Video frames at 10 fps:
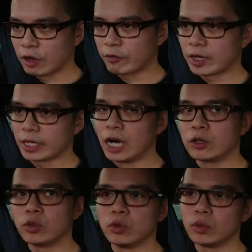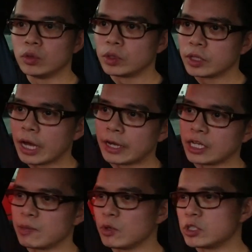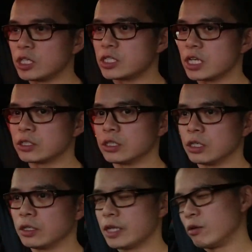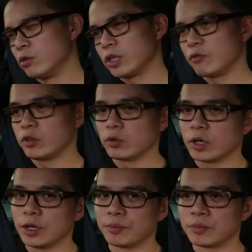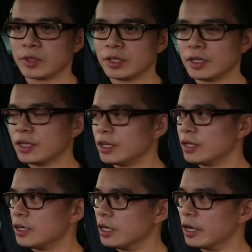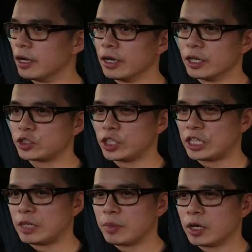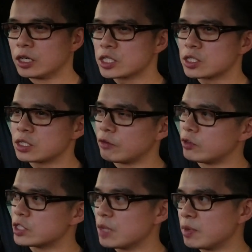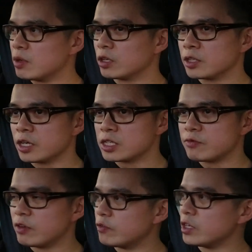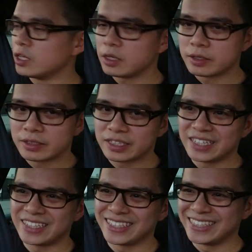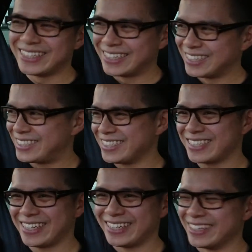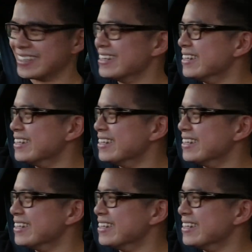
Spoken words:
friendly uncle at the MOT centre that will give you a cheeky pass if you slip in a nice 50. Just kidding.